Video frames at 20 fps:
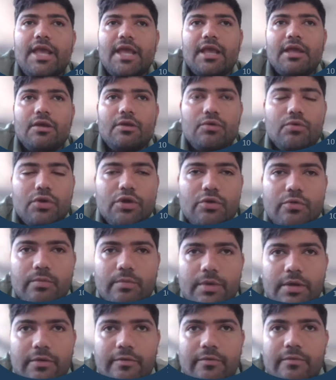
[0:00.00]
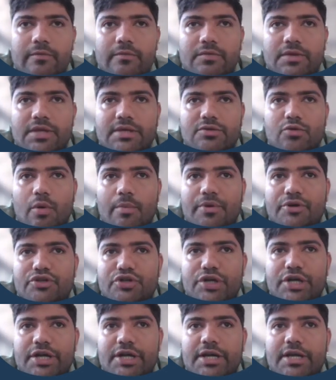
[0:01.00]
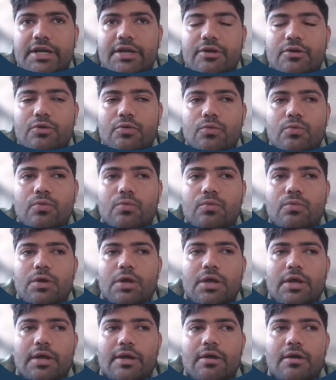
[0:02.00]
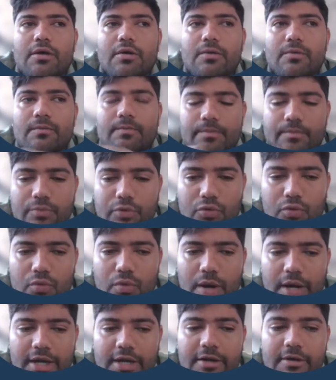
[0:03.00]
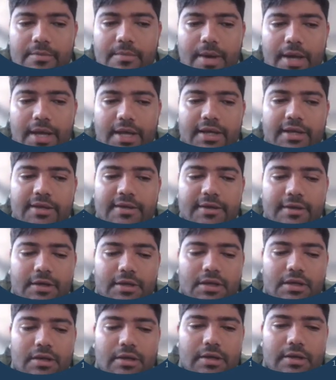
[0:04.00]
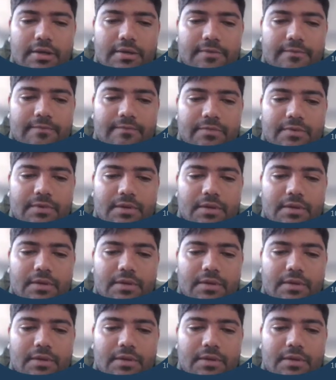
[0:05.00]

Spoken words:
Thank you, give me this opportunity to provide my uh,